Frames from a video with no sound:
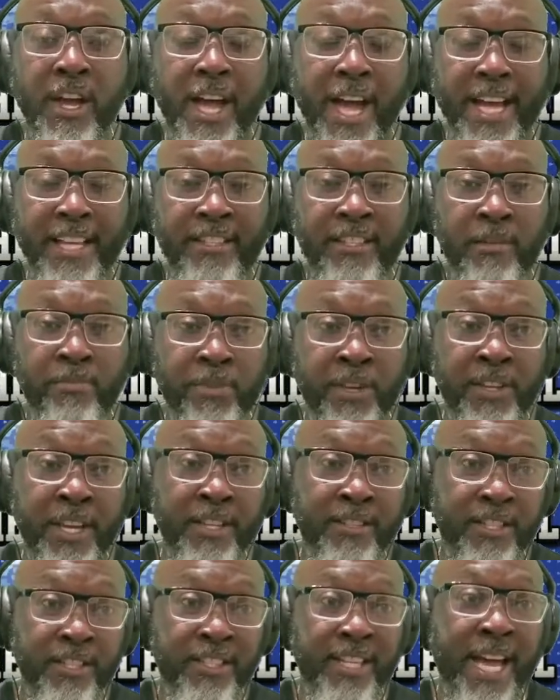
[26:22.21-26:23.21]
That's something
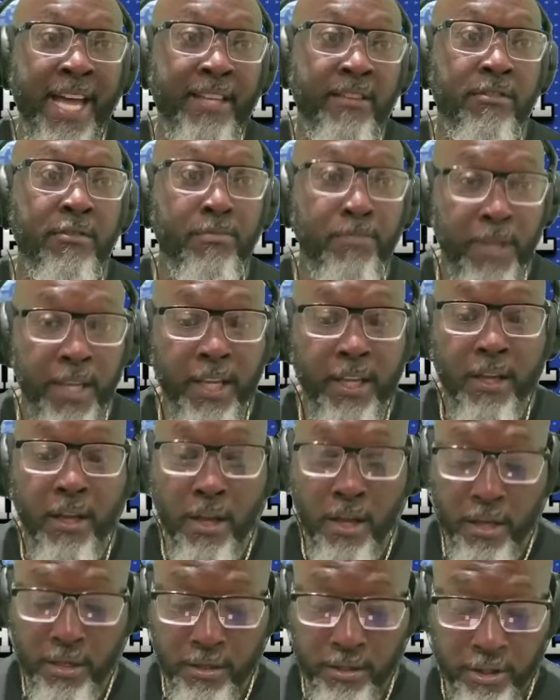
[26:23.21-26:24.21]
that just has to be
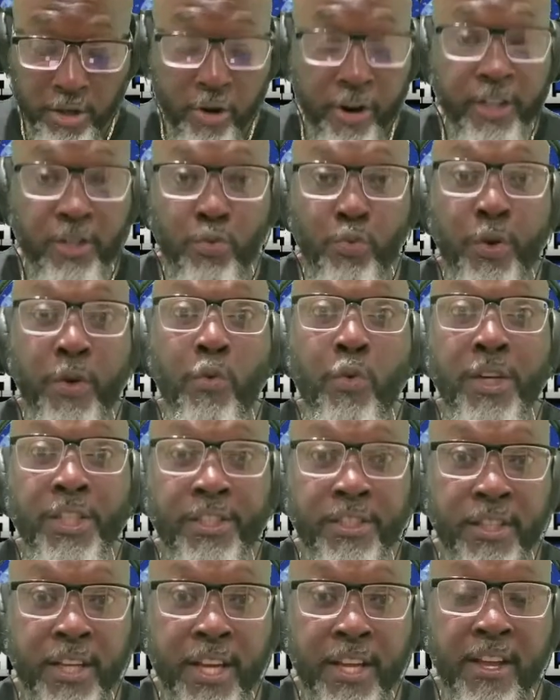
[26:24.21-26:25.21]
starts with
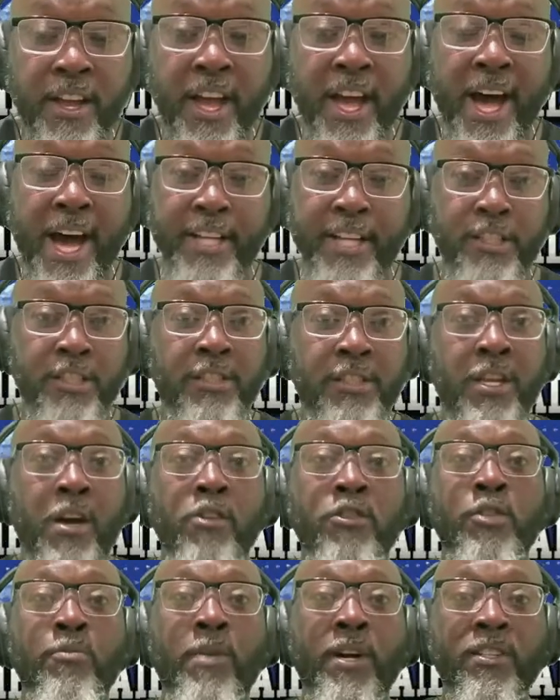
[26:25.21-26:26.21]
what's name. I just
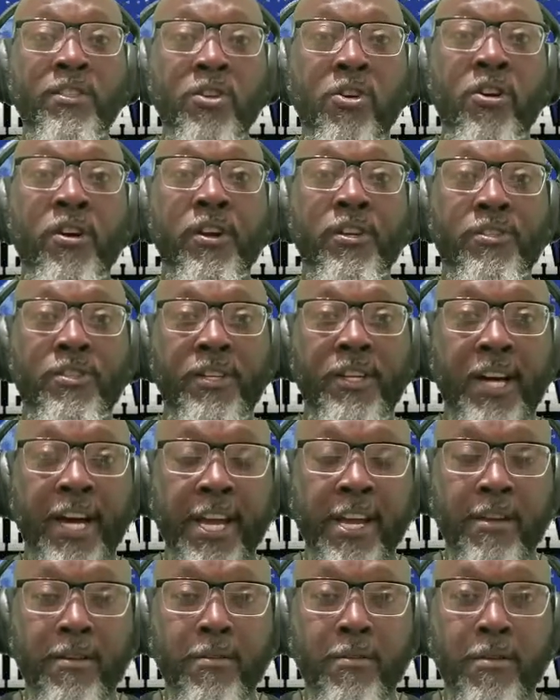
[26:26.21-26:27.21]
talked to my daughter
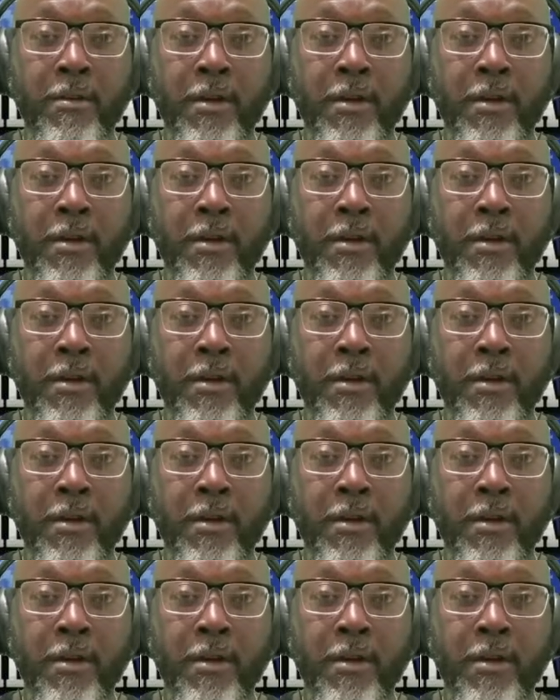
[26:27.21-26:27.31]
tonight,